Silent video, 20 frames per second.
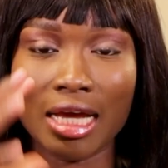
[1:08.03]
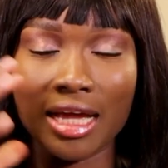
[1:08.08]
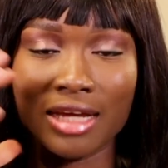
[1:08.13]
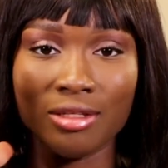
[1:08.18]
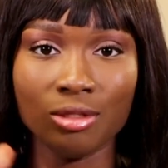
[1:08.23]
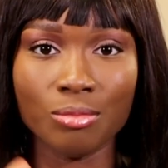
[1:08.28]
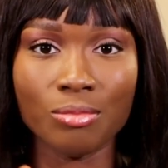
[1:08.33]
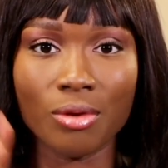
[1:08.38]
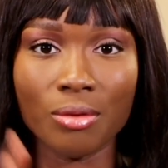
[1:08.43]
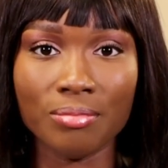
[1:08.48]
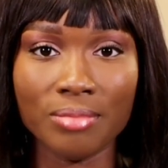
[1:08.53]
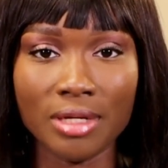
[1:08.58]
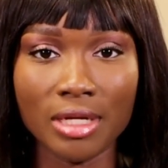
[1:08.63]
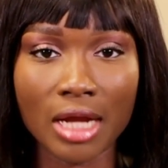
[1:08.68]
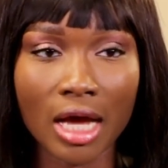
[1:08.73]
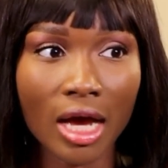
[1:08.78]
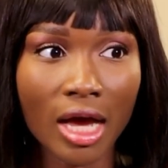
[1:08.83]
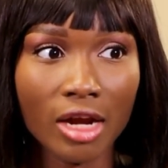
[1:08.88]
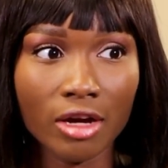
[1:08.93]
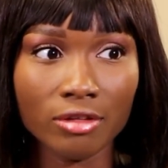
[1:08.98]
and you're still pumping,
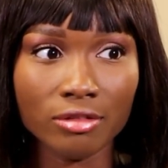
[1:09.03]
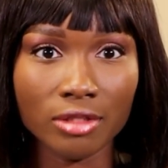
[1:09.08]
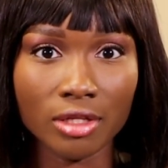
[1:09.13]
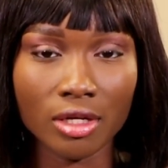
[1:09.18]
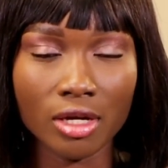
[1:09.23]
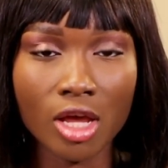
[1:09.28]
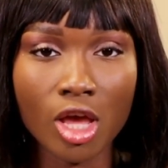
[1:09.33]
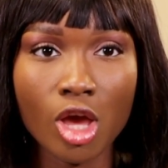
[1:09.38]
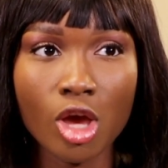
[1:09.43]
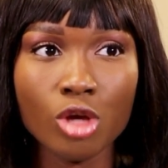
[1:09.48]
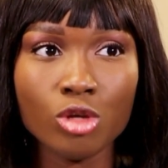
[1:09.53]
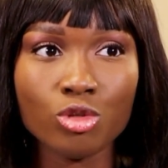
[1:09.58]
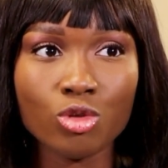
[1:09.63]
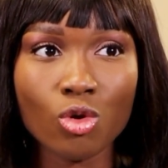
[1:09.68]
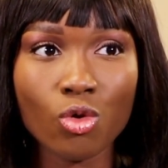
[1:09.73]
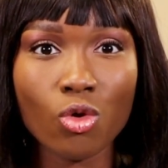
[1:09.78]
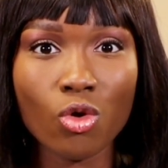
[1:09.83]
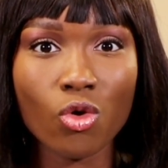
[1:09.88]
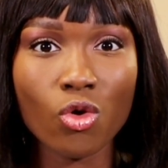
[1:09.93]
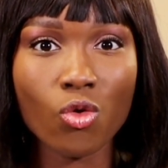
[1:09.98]
that kind of thing.
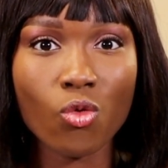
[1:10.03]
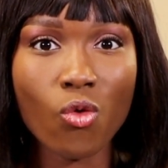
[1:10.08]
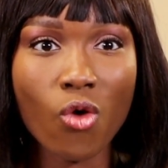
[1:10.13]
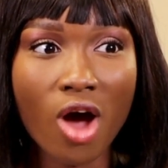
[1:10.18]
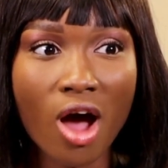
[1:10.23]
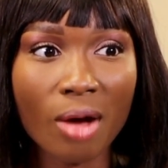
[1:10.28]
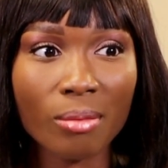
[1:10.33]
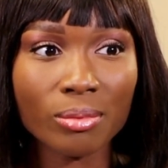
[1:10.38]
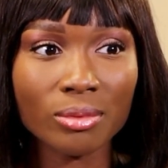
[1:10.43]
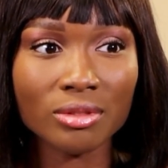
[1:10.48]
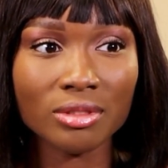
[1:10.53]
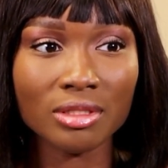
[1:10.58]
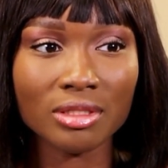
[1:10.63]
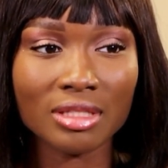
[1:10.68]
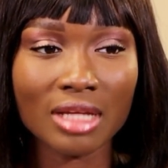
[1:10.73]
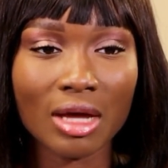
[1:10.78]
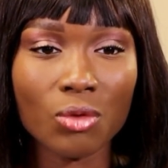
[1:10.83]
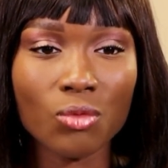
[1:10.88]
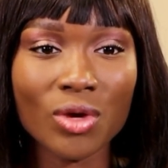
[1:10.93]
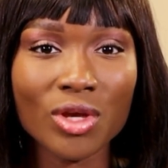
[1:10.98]
So what happens
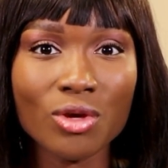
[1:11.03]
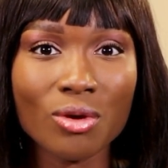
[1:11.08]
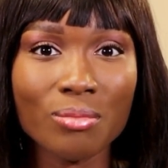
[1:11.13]
is that when